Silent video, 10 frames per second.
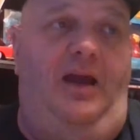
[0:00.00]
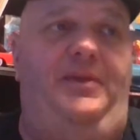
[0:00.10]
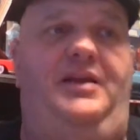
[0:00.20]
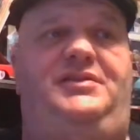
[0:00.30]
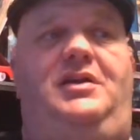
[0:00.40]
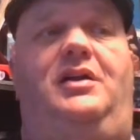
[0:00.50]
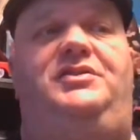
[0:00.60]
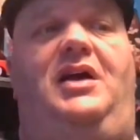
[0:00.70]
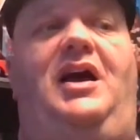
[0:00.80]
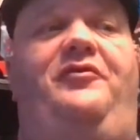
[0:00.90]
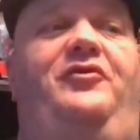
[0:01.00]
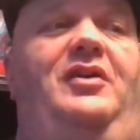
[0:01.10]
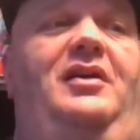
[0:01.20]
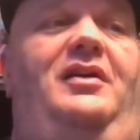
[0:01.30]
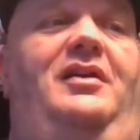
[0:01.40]
I mean, it starts off
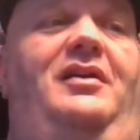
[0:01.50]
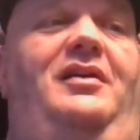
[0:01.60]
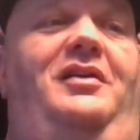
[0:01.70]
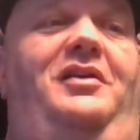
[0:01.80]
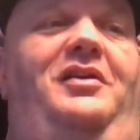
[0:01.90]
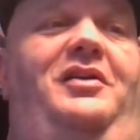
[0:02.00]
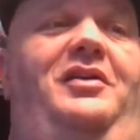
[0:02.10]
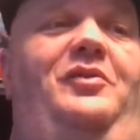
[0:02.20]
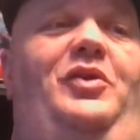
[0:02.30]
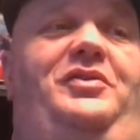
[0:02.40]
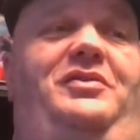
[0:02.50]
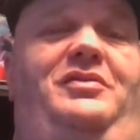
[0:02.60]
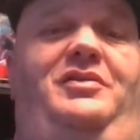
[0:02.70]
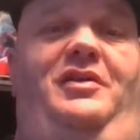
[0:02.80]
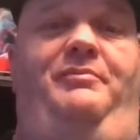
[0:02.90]
with
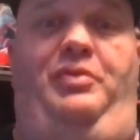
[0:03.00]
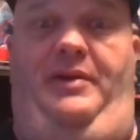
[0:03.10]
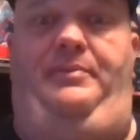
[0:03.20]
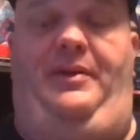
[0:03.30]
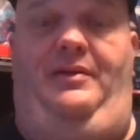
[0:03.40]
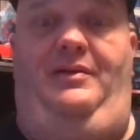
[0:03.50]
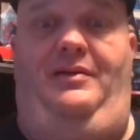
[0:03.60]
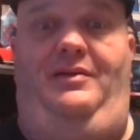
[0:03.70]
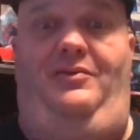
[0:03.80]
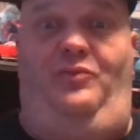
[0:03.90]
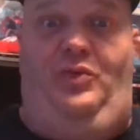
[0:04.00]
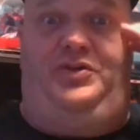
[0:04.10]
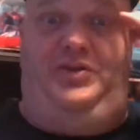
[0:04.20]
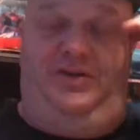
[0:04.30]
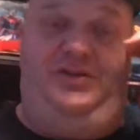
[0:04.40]
the blip,
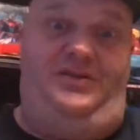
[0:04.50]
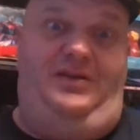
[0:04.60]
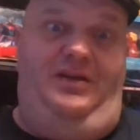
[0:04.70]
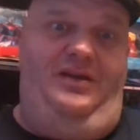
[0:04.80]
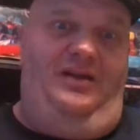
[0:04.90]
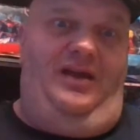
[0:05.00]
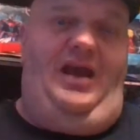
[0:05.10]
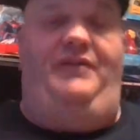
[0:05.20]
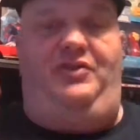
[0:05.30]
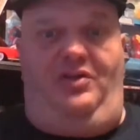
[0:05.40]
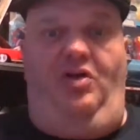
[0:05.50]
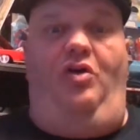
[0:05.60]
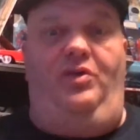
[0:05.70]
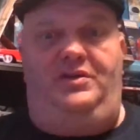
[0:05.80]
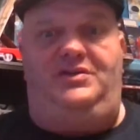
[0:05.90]
which is after the
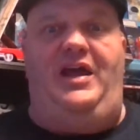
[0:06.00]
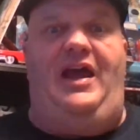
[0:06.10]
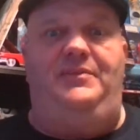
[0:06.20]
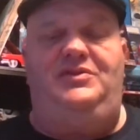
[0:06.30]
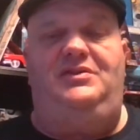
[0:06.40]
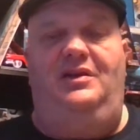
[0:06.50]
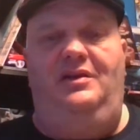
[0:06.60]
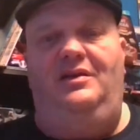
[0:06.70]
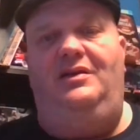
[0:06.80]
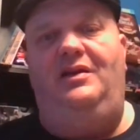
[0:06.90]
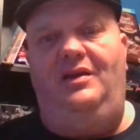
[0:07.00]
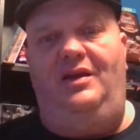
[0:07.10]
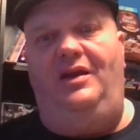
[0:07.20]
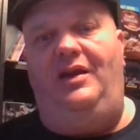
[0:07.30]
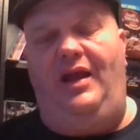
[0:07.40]
Hulk snaps
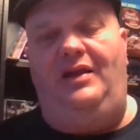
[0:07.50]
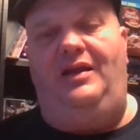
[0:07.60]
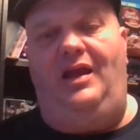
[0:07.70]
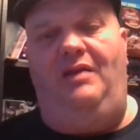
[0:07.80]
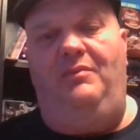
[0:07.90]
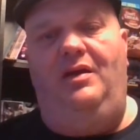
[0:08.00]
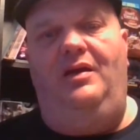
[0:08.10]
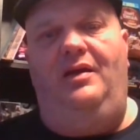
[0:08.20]
in Endgame.